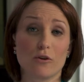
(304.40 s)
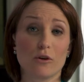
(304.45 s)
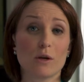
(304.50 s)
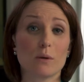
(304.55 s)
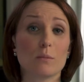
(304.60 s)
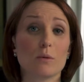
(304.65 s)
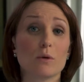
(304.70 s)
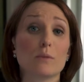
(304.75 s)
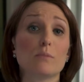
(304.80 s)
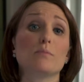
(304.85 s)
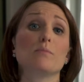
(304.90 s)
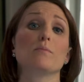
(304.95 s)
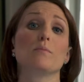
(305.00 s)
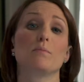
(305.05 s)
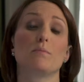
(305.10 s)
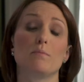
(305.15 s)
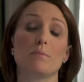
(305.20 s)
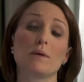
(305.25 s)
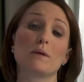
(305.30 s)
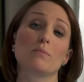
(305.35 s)
you can
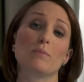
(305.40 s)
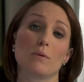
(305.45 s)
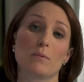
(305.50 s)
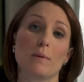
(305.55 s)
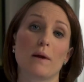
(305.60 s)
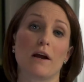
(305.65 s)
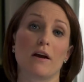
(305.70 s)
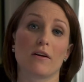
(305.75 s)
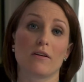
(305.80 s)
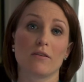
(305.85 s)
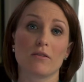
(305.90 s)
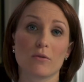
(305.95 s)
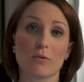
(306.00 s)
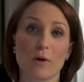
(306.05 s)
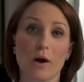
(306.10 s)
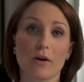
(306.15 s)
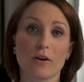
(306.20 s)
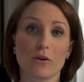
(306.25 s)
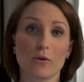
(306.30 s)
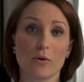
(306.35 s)
be prepared
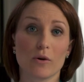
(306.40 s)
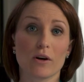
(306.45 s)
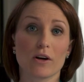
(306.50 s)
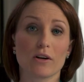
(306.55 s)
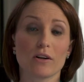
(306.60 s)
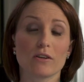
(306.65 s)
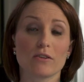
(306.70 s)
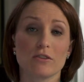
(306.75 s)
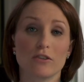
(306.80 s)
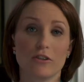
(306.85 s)
throughout your